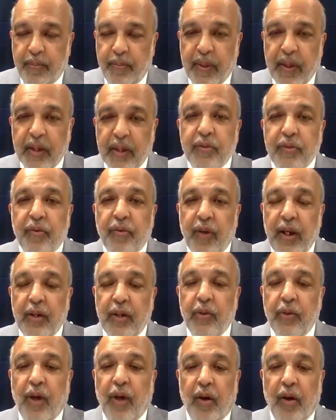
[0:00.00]
It's free
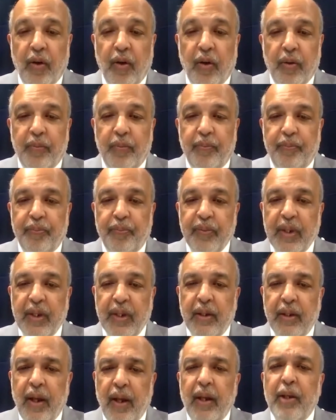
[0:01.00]
to download
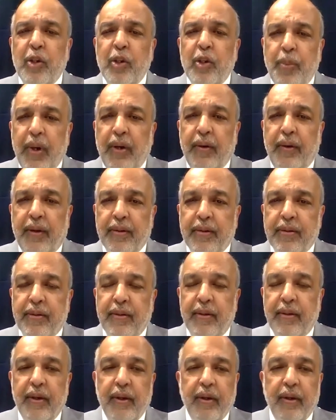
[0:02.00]
and experience